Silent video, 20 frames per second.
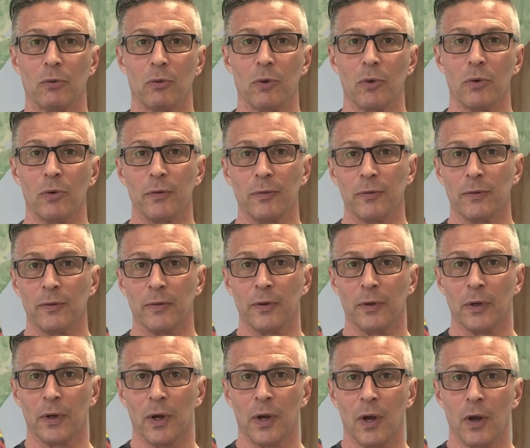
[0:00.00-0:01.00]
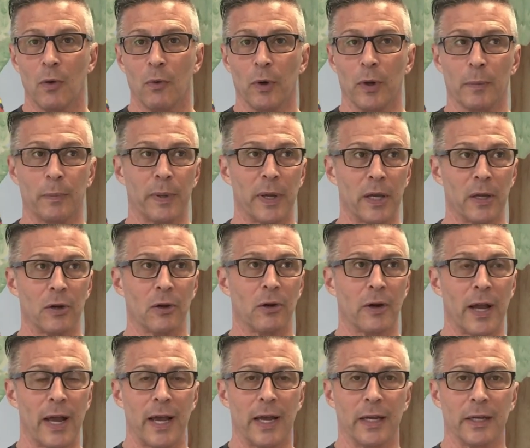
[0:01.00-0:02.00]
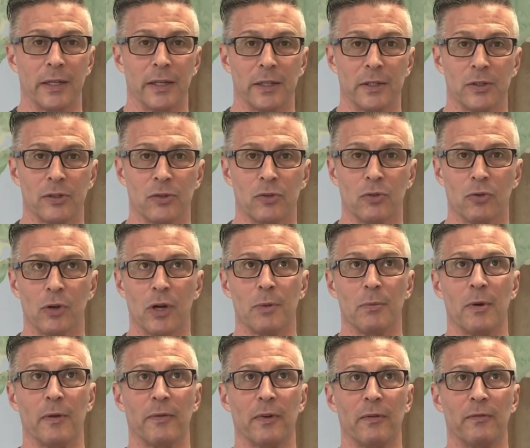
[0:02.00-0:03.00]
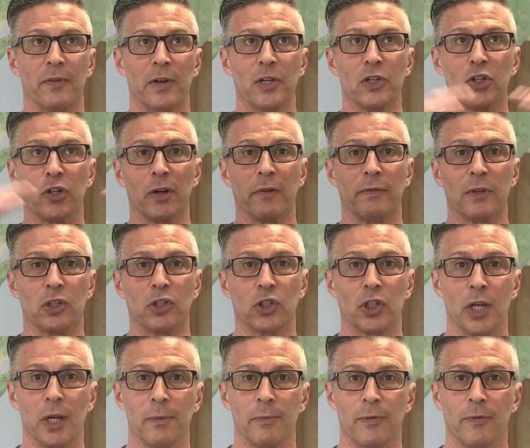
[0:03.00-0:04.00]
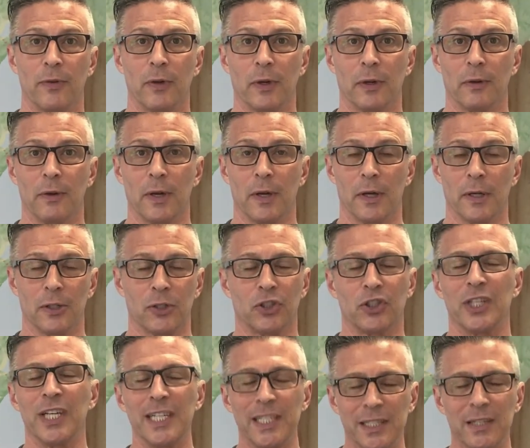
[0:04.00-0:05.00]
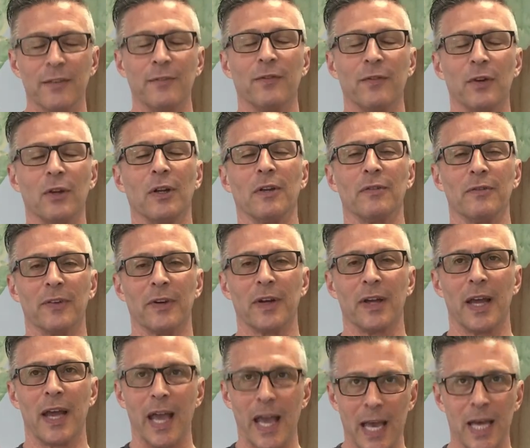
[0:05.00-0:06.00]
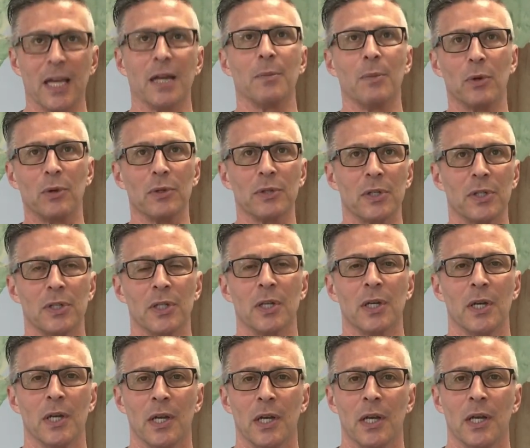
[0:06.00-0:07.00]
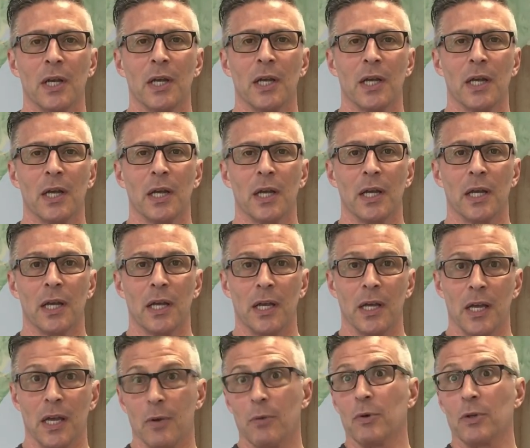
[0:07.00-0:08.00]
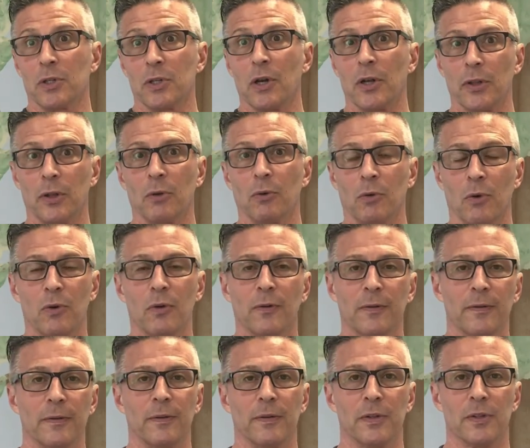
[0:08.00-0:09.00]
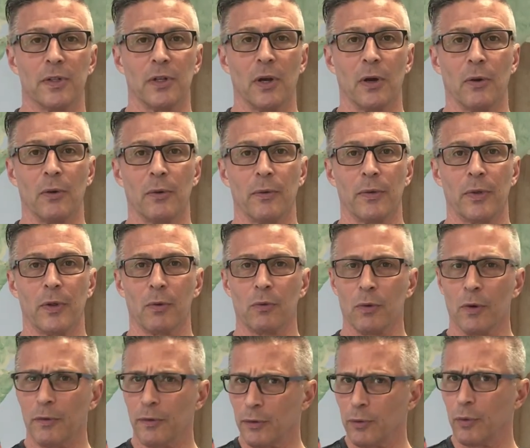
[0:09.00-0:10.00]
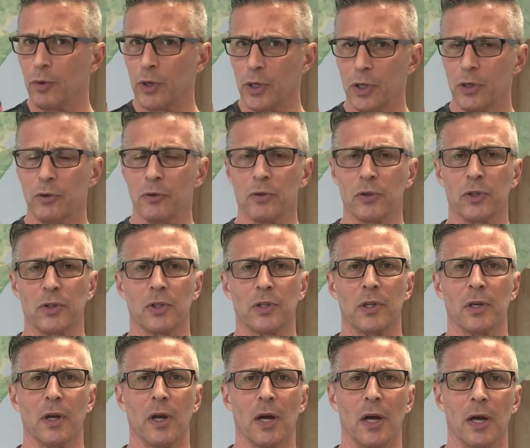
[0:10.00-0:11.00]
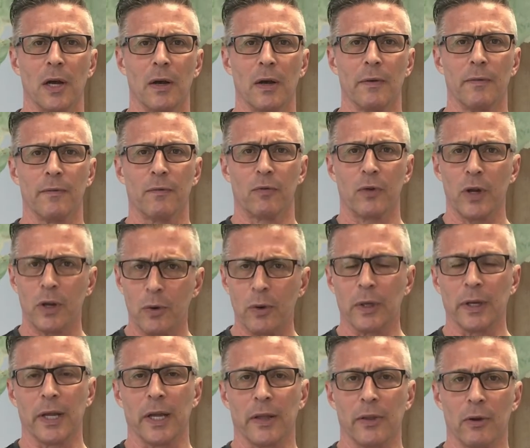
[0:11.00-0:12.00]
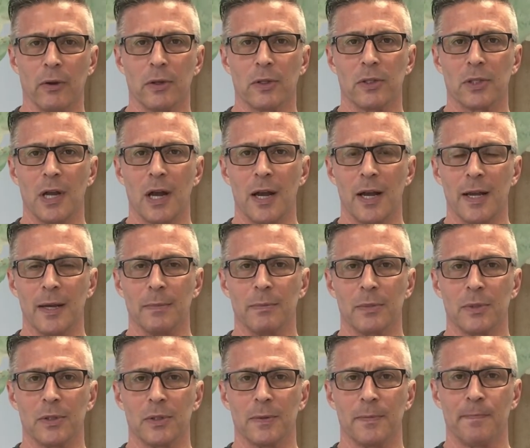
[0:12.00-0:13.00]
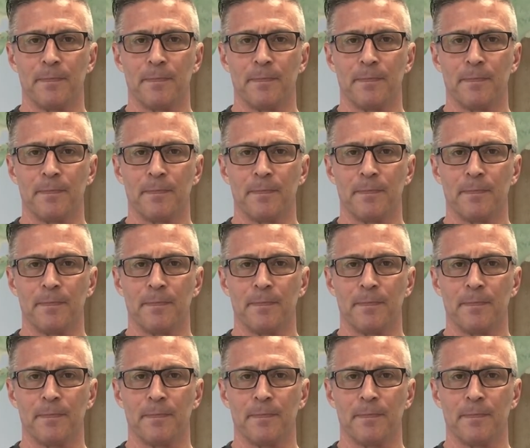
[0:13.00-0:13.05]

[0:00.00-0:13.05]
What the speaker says: roof. When Peter had his dream of a vision of a sheet full of animals, he was on the roof. So the roofs were used frequently in those times.